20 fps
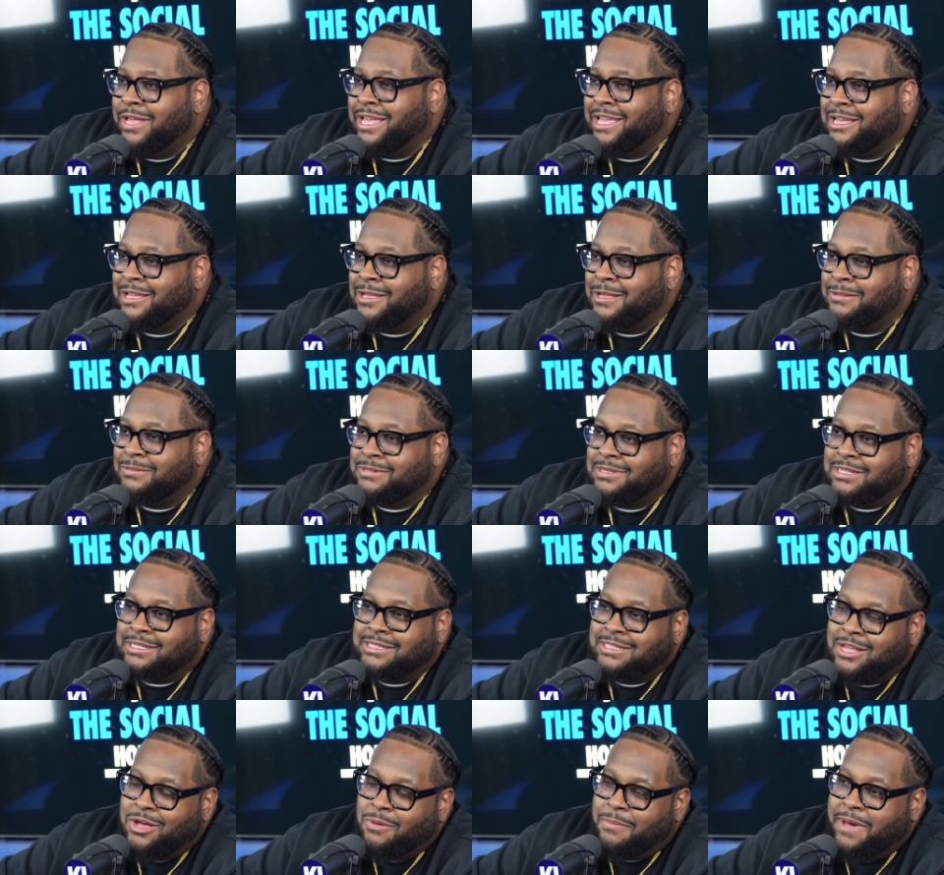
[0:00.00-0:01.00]
Aid cups
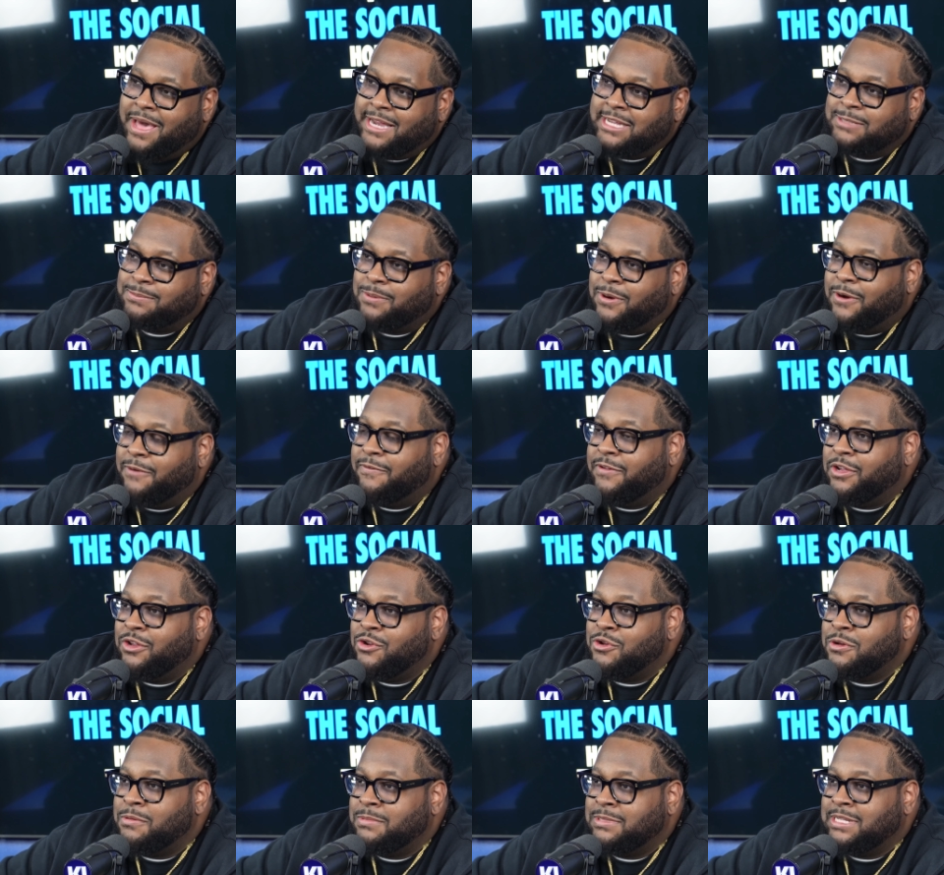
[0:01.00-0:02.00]
because nobody's perfect. You
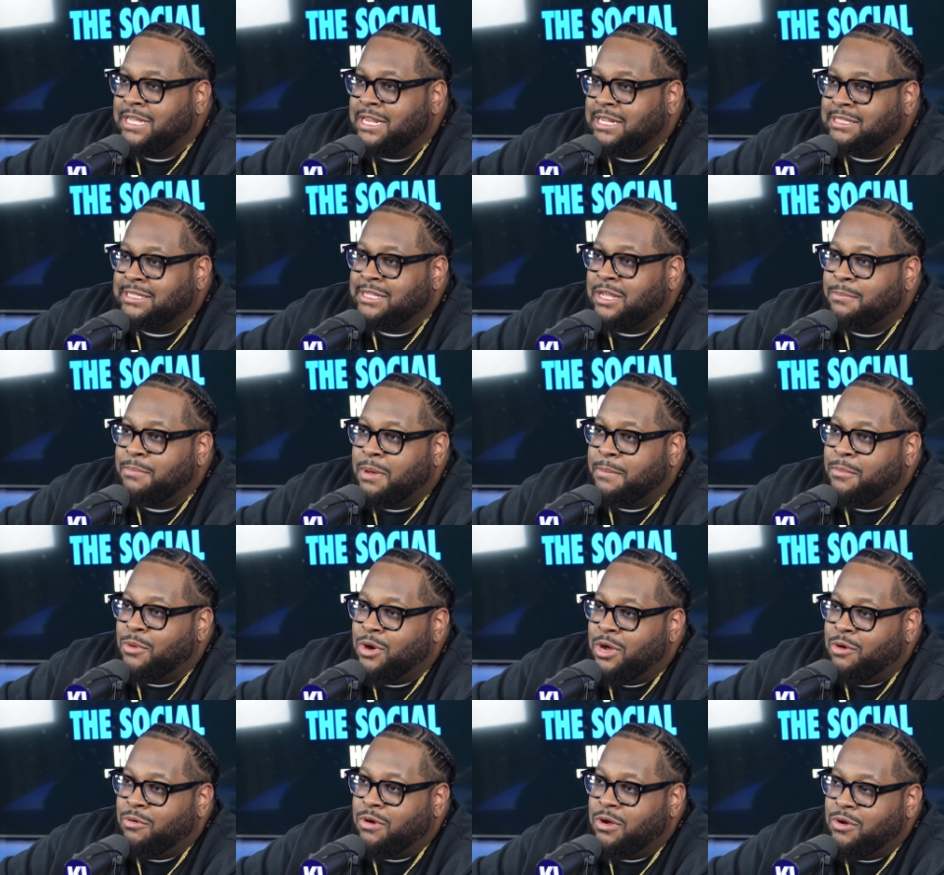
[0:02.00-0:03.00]
know what I'm saying? Except my
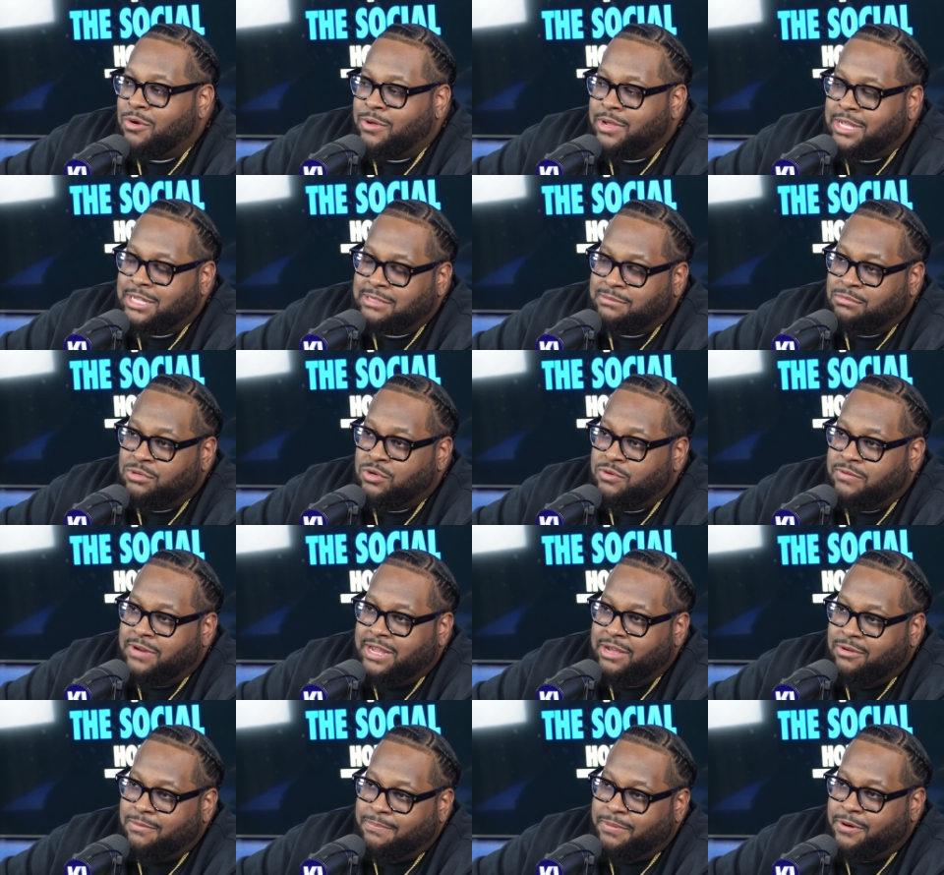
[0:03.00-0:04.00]
boy Roe and his movie,
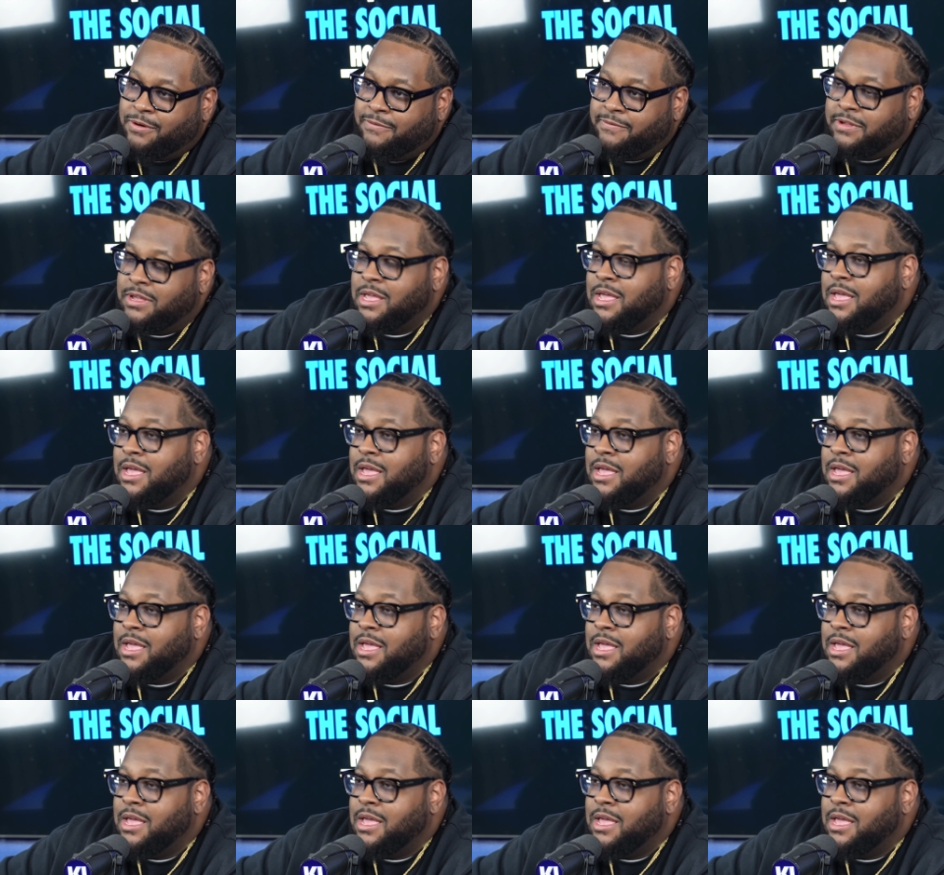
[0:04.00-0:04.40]
they were perfect.